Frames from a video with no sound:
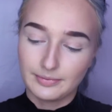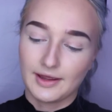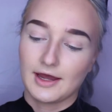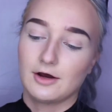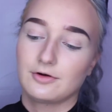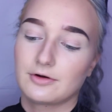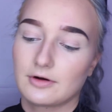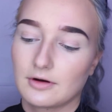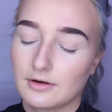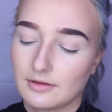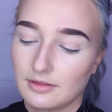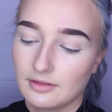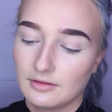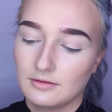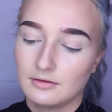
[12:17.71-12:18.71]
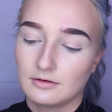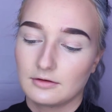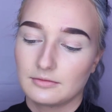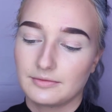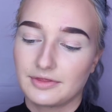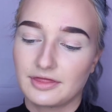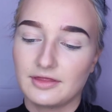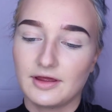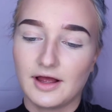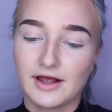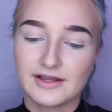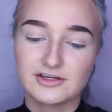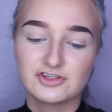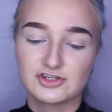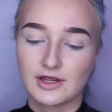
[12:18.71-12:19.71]
powder, or with the
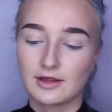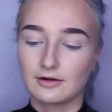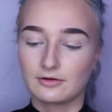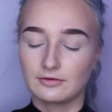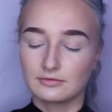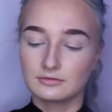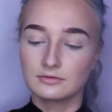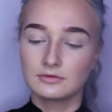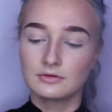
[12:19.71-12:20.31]
eyeshadow